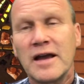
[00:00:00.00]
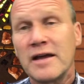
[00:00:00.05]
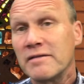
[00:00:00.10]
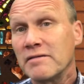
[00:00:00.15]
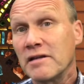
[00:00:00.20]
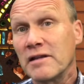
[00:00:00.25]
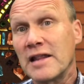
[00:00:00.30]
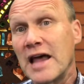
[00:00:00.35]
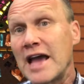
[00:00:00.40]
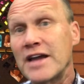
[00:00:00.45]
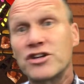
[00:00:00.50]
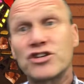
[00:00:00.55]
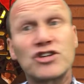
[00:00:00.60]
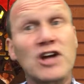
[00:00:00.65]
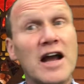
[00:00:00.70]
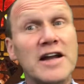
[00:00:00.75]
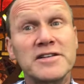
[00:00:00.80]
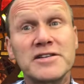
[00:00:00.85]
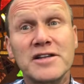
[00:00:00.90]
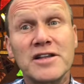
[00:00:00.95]
The light
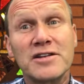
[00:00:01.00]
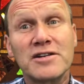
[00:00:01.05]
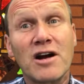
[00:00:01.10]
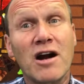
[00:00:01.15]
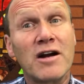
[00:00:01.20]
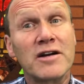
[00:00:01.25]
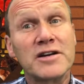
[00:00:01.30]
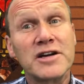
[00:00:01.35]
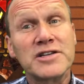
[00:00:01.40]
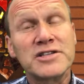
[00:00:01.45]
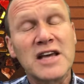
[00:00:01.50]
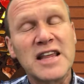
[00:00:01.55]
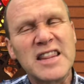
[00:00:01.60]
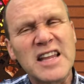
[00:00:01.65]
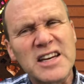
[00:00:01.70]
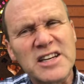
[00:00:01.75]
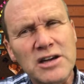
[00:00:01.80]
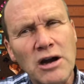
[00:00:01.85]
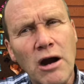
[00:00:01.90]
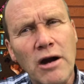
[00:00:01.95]
shines in the darkness, and the
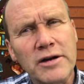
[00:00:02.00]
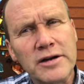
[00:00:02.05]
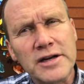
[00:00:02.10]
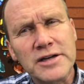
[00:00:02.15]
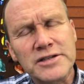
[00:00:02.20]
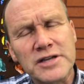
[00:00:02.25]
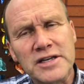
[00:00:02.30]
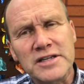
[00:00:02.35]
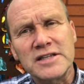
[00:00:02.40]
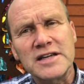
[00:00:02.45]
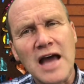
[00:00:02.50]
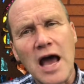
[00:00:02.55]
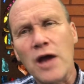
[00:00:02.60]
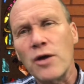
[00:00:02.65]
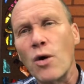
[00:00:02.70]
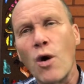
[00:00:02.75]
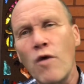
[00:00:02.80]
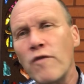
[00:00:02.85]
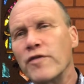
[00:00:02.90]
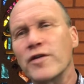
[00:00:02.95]
darkness has
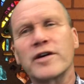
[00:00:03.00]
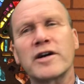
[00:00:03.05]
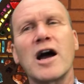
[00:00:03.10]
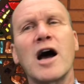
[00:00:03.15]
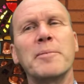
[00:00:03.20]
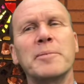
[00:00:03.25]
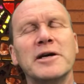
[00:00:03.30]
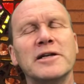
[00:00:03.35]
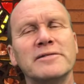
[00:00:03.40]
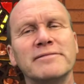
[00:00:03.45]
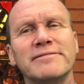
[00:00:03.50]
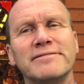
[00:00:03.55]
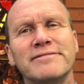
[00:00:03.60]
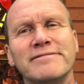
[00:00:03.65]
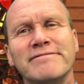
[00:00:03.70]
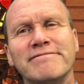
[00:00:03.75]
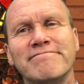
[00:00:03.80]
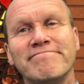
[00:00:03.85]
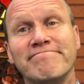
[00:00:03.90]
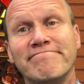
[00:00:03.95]
not overcome it.
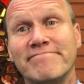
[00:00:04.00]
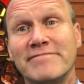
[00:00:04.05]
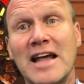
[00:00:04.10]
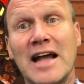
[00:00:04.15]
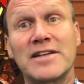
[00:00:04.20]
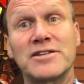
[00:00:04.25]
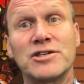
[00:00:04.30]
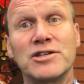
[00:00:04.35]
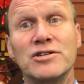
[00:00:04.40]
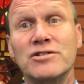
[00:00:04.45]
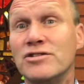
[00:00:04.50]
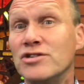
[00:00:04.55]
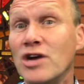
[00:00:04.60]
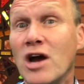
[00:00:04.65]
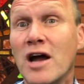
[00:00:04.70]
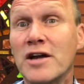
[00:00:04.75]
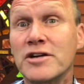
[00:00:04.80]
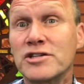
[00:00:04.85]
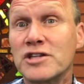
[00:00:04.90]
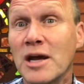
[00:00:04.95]
That's in
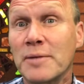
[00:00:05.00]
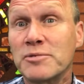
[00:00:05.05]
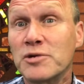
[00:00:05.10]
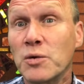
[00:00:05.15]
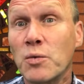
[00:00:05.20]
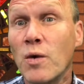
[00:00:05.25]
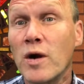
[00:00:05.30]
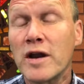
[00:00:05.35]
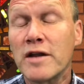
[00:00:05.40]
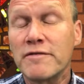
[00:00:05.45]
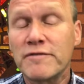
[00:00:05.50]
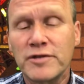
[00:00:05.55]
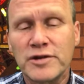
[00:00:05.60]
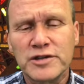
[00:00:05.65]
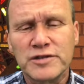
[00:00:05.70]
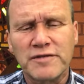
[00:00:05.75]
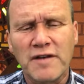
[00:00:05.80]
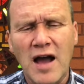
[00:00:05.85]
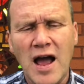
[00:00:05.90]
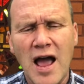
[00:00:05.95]
John chapter 1 and
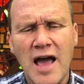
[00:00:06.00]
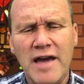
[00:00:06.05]
verse 5.